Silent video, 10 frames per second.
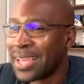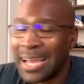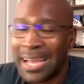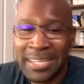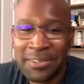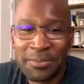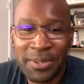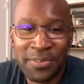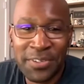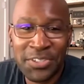I am
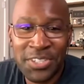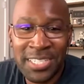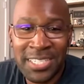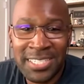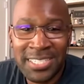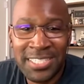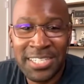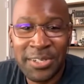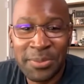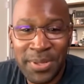officially
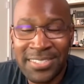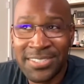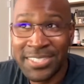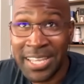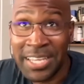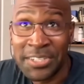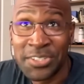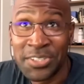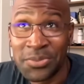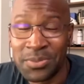sub saying